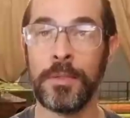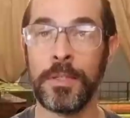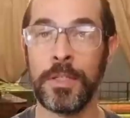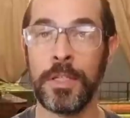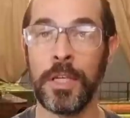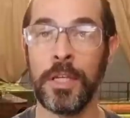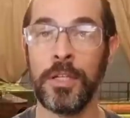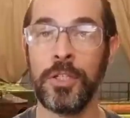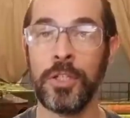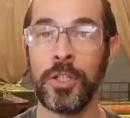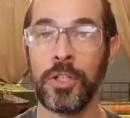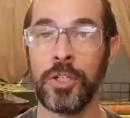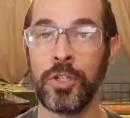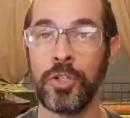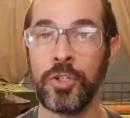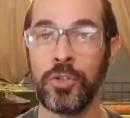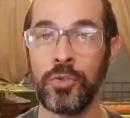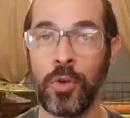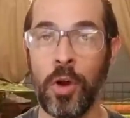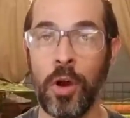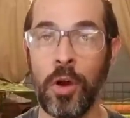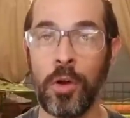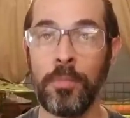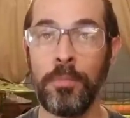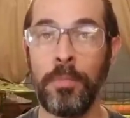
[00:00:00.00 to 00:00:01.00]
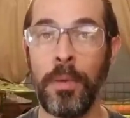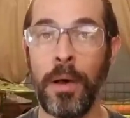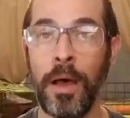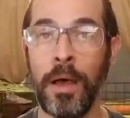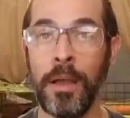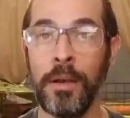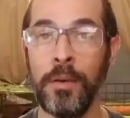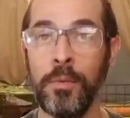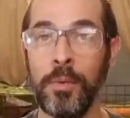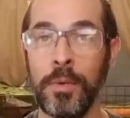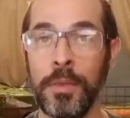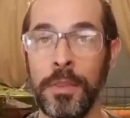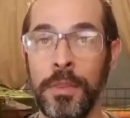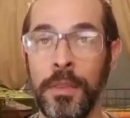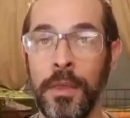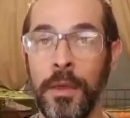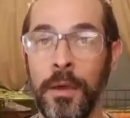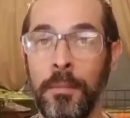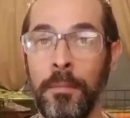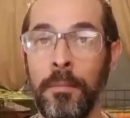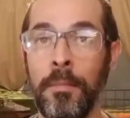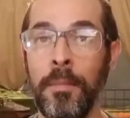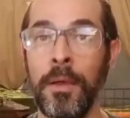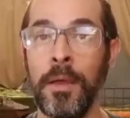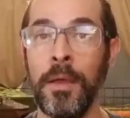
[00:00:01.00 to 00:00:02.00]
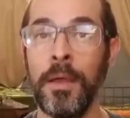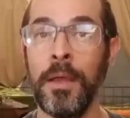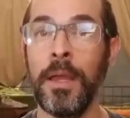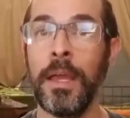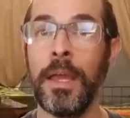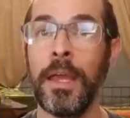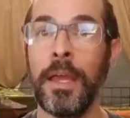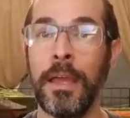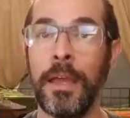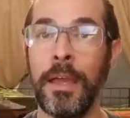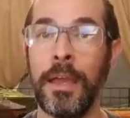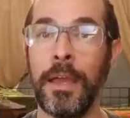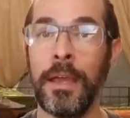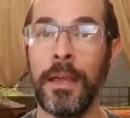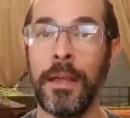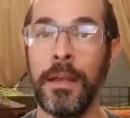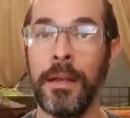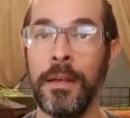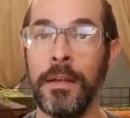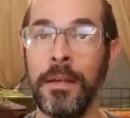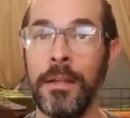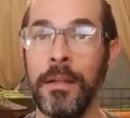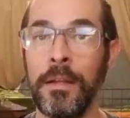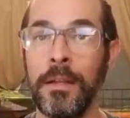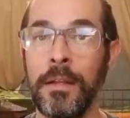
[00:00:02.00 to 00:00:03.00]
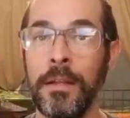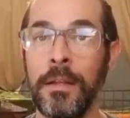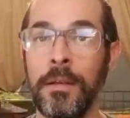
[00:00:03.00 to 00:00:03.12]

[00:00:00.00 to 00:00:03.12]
such a strong bond with them. And,